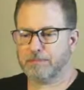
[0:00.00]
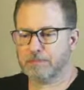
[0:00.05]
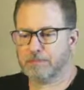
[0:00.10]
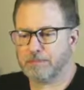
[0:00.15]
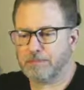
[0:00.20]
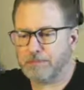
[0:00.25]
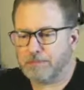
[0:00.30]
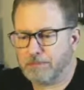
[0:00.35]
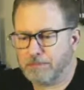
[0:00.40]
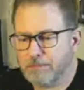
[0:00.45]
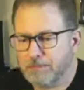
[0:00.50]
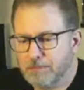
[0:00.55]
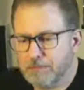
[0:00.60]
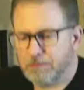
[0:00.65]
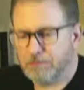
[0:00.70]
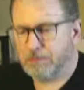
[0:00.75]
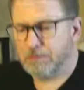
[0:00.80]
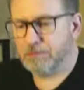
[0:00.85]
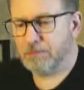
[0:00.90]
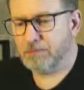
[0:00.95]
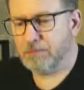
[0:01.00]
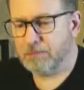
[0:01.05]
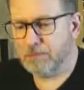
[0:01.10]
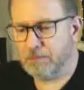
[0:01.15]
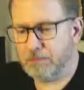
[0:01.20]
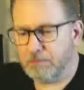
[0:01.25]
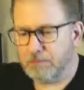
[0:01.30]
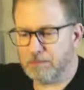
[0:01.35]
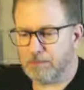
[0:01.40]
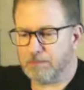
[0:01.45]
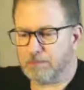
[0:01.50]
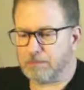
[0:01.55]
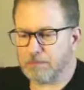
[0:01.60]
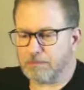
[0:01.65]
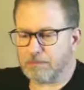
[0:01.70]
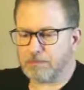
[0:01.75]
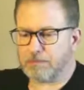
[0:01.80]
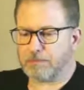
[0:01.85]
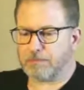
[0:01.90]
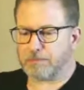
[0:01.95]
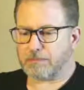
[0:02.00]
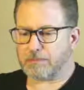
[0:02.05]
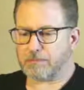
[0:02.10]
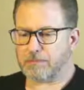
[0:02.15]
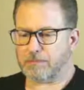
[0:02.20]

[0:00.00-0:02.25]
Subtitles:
So I came across this gentleman.